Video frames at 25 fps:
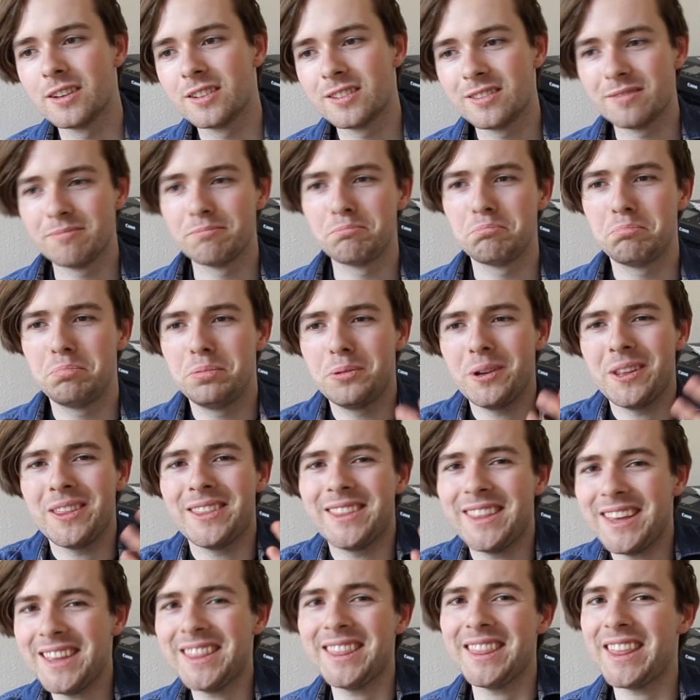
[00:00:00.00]

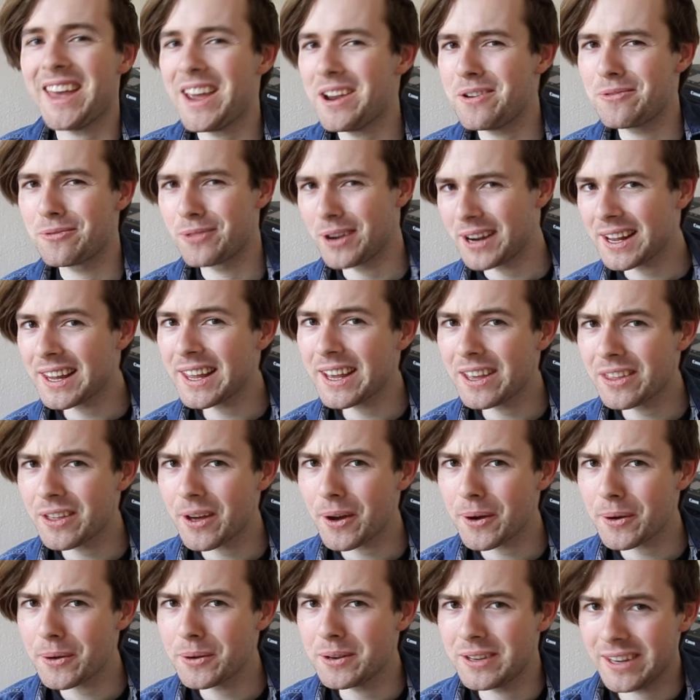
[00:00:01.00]
But did they really
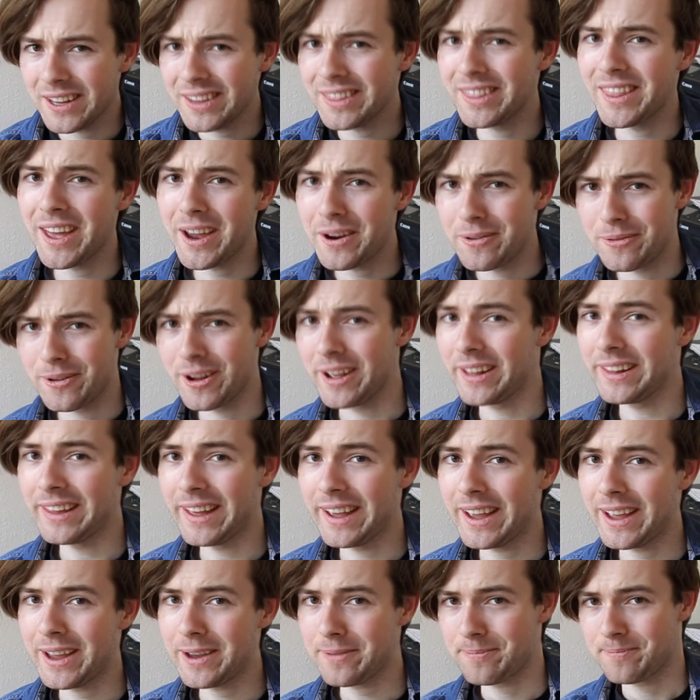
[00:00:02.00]
though? Did they
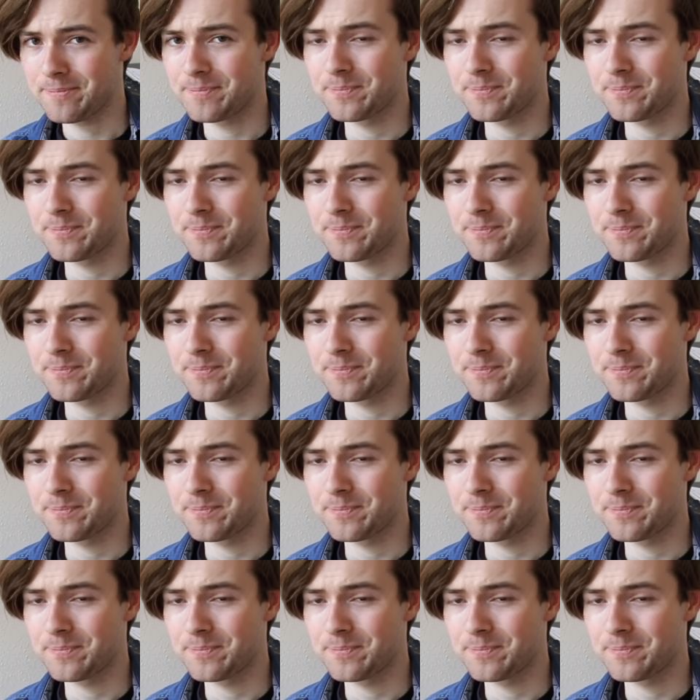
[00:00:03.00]
really?